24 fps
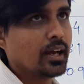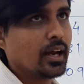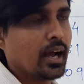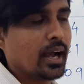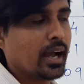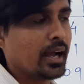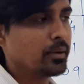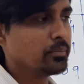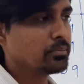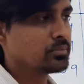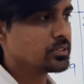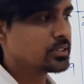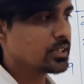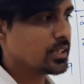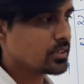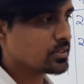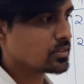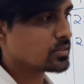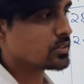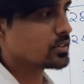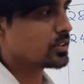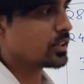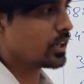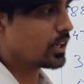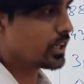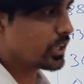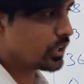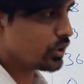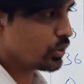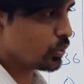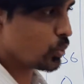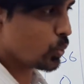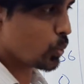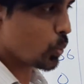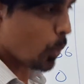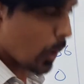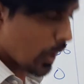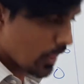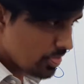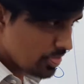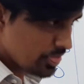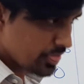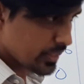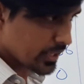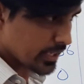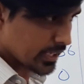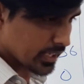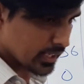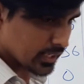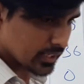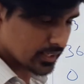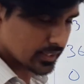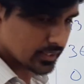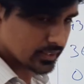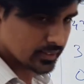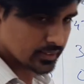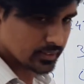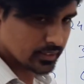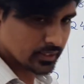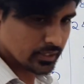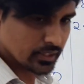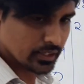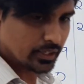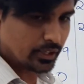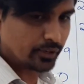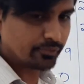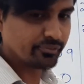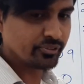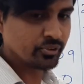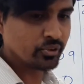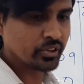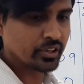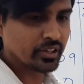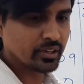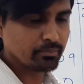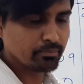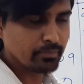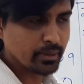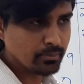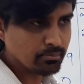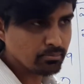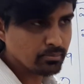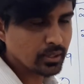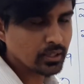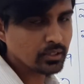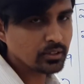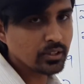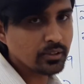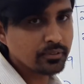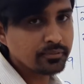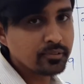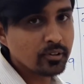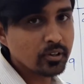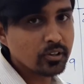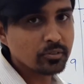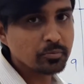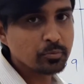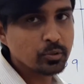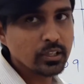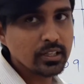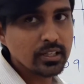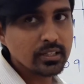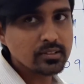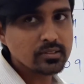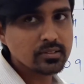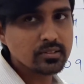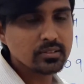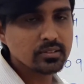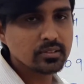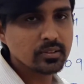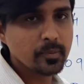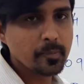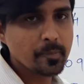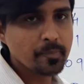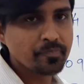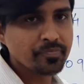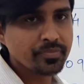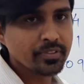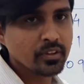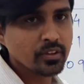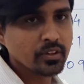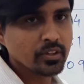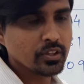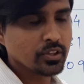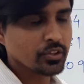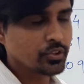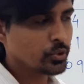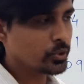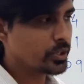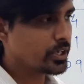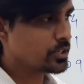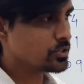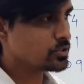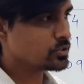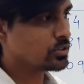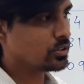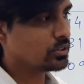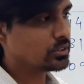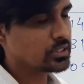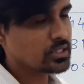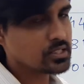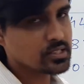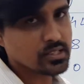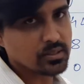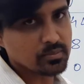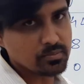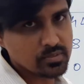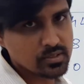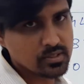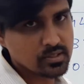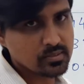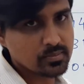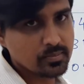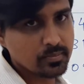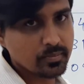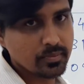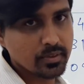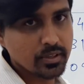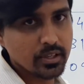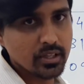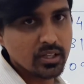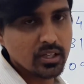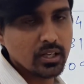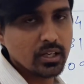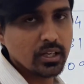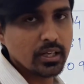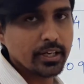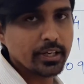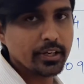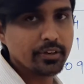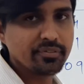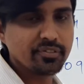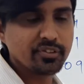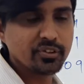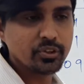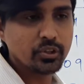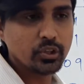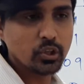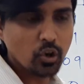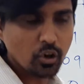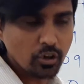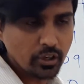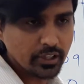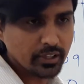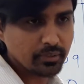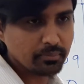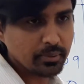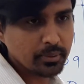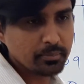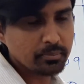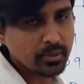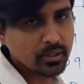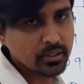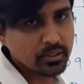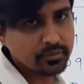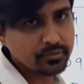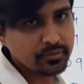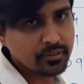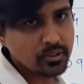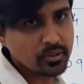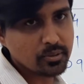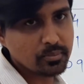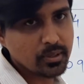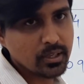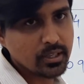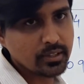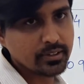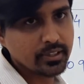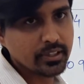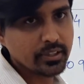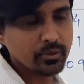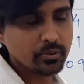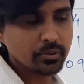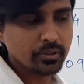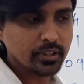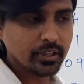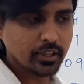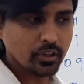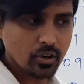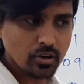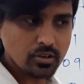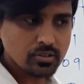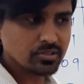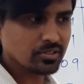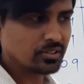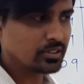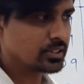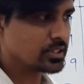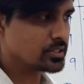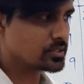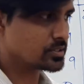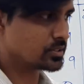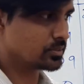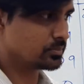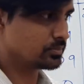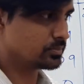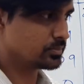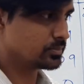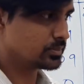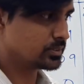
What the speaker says: I am just telling you one thing. If you remember the formulas, you can solve the sums. And if you don't remember the formula, then you cannot solve the sum.